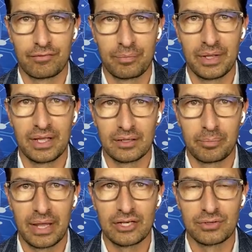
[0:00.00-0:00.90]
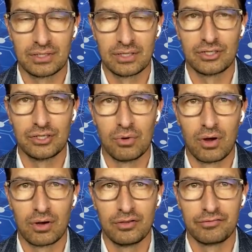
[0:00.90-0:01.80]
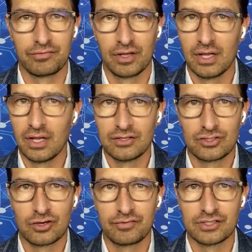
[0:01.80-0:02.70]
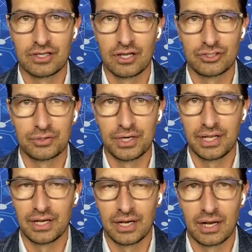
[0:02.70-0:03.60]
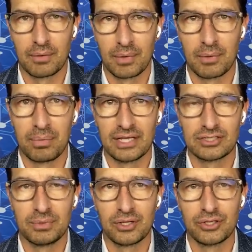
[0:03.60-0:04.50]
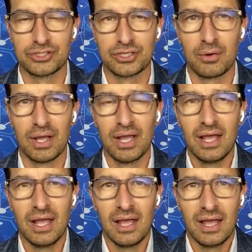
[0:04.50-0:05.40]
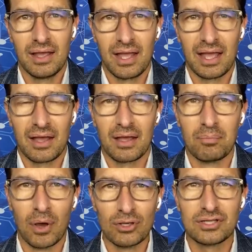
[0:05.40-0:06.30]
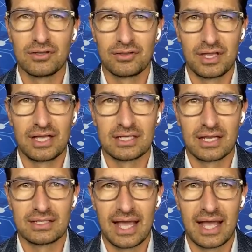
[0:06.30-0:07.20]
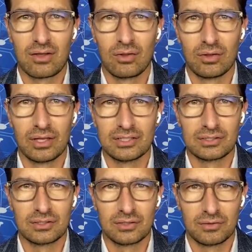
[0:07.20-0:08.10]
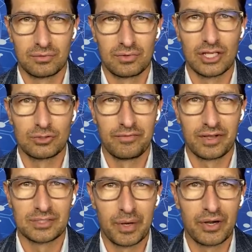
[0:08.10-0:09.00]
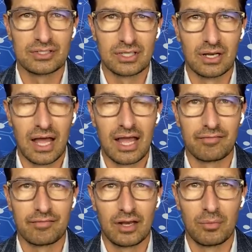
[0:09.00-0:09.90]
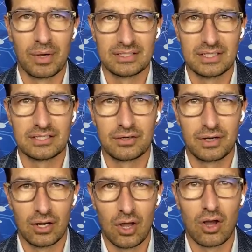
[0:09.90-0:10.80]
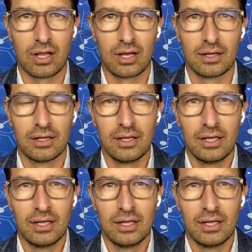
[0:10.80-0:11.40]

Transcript: for being the patriot that you are. You've served this country, and, and I'm, I'm blessed to be on your show. Most of the things I tackle is things we've experienced in life. You know, my sister, Ilanka,